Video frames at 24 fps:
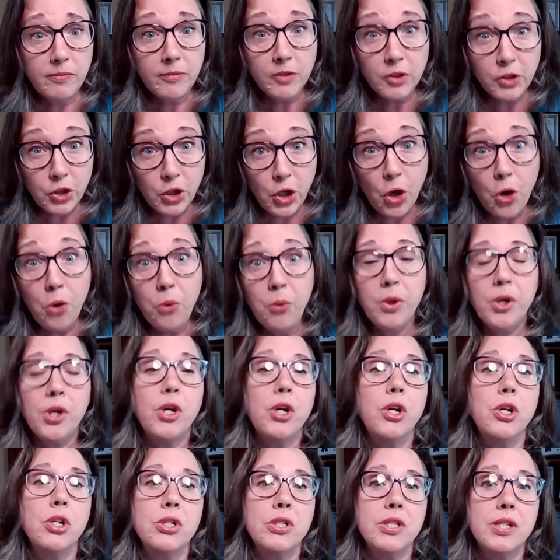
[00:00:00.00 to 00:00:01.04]

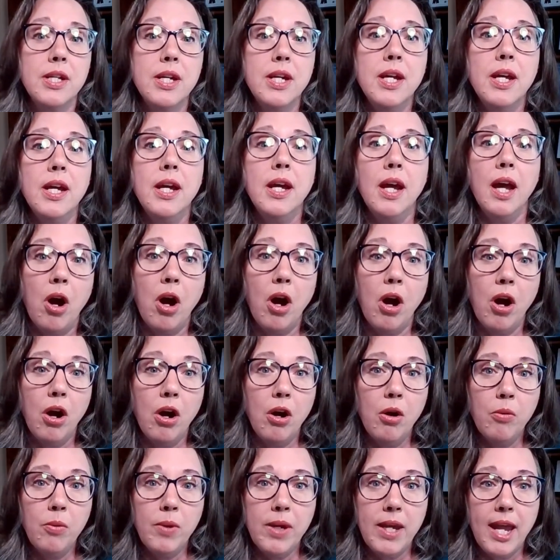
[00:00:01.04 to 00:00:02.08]
coworkers,
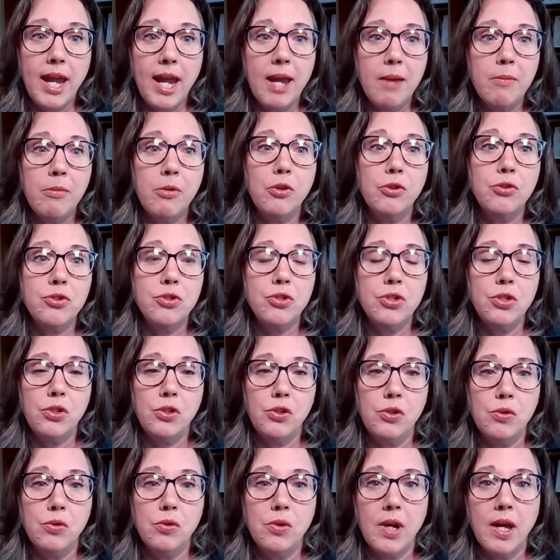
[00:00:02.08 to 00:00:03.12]
are we able
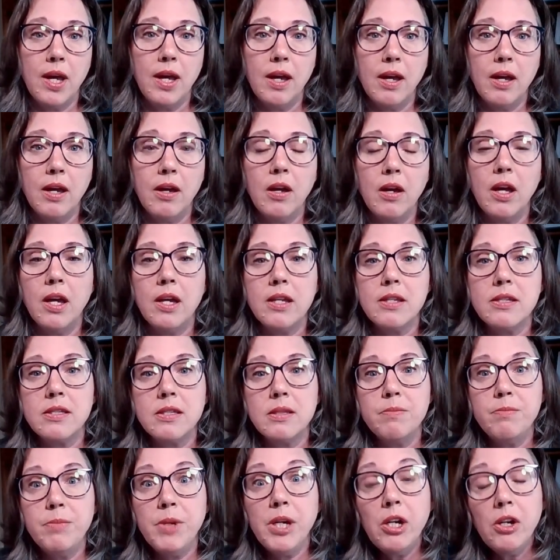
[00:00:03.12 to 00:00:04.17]
to
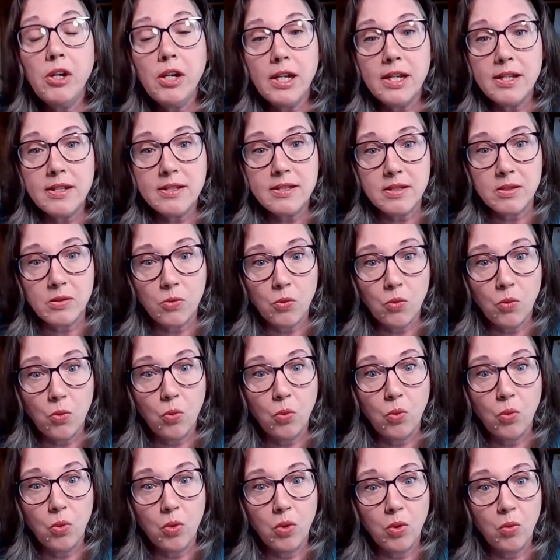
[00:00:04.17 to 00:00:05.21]
experience
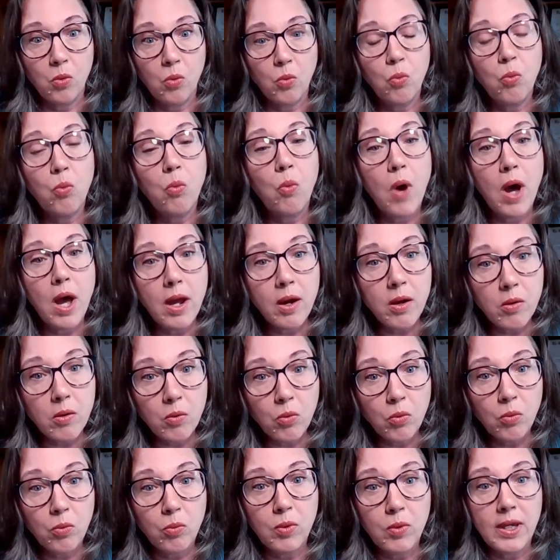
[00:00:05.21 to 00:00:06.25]
what
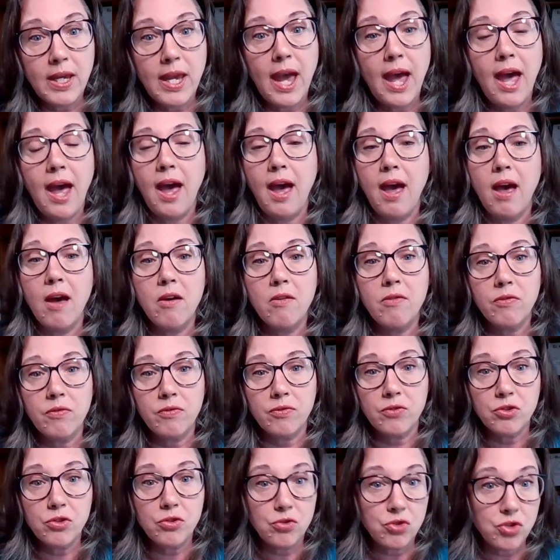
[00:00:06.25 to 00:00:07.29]
we have
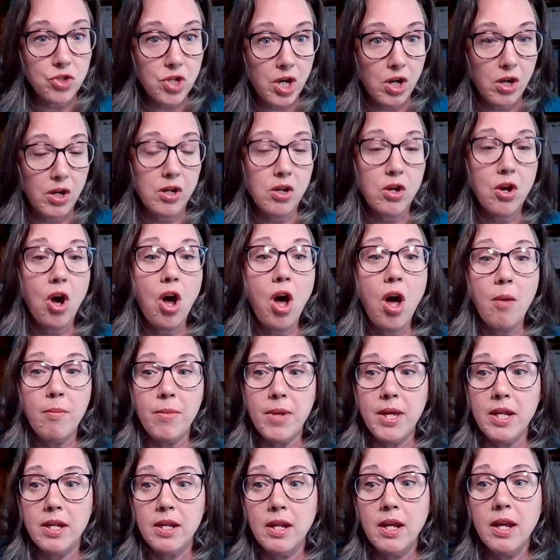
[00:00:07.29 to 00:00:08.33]
to share in
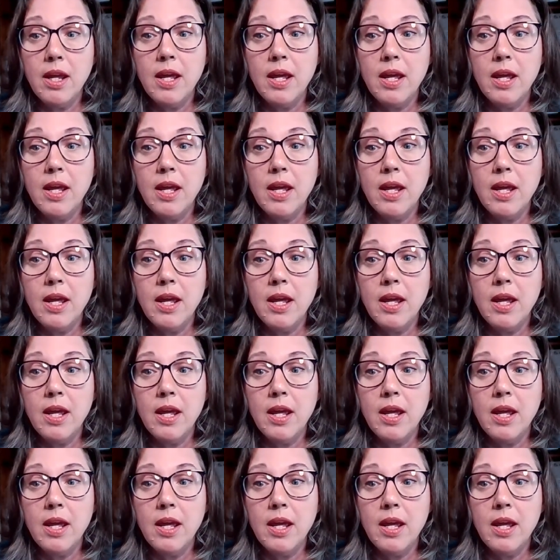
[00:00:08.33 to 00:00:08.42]
common